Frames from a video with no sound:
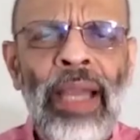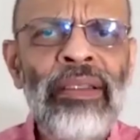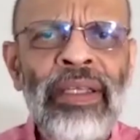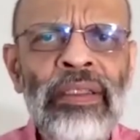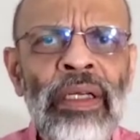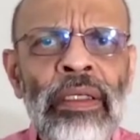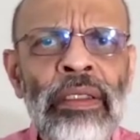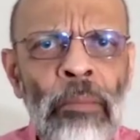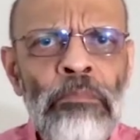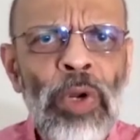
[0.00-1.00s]
I think there are a
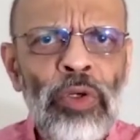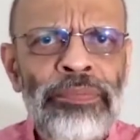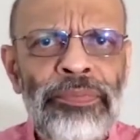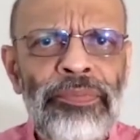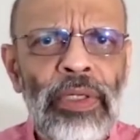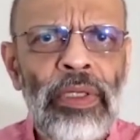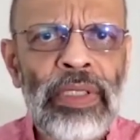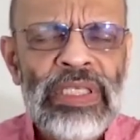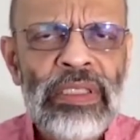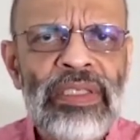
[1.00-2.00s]
number of uh,
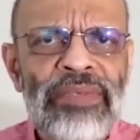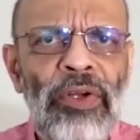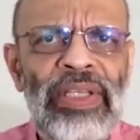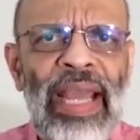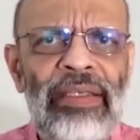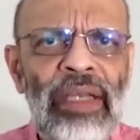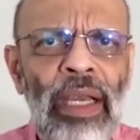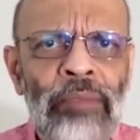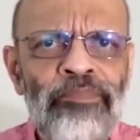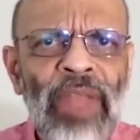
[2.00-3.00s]
reasons for that.
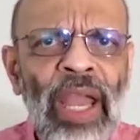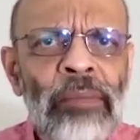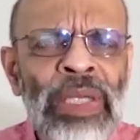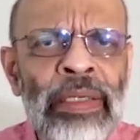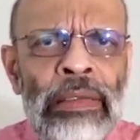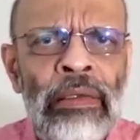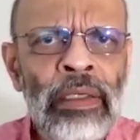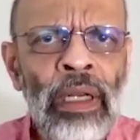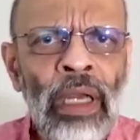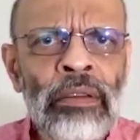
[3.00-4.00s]
and um, I'm a little
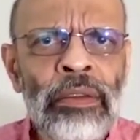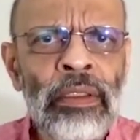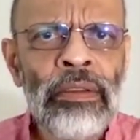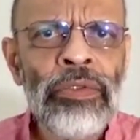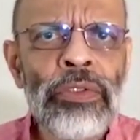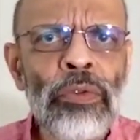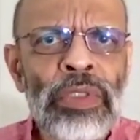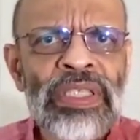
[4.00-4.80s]
reluctant to